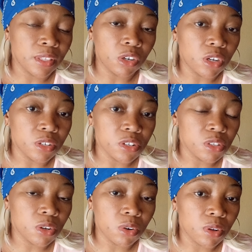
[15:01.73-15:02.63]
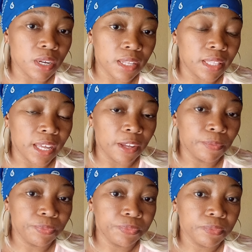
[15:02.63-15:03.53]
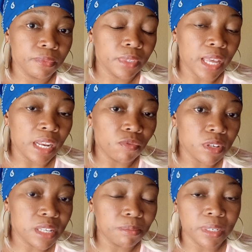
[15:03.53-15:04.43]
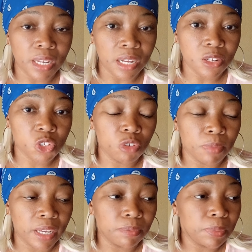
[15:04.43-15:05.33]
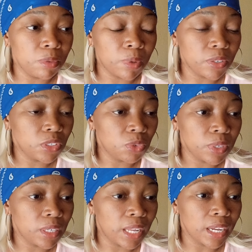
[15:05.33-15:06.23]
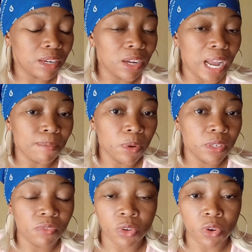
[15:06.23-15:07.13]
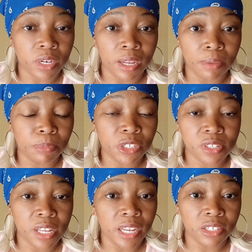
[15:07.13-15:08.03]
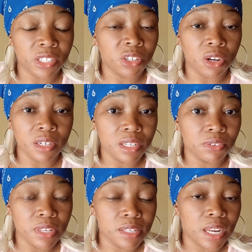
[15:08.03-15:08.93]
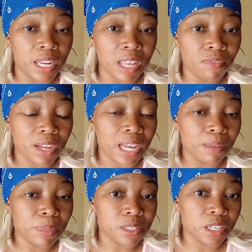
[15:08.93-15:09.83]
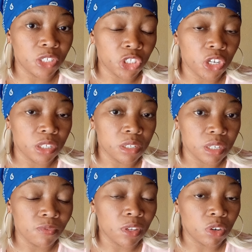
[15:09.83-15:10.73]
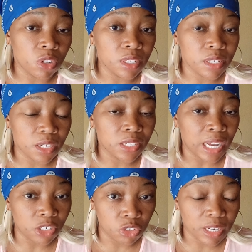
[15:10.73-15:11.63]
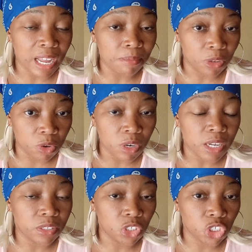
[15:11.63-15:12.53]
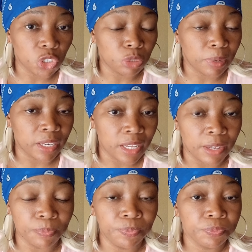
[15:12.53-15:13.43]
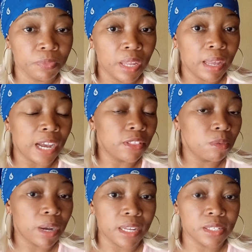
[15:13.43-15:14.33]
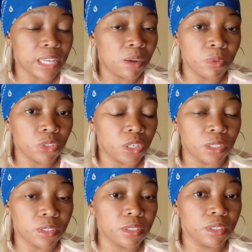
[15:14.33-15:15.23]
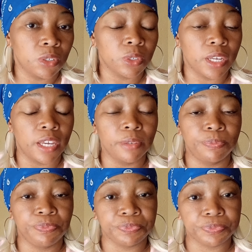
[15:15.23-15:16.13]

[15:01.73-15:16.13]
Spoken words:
The Lord is no longer there. And for someone else who might be wondering, like, look, I'm not even going to be saying to the only reason I'll ever come and say church is if the Lord said I should come and call out the church by name. Otherwise, I will not. Okay.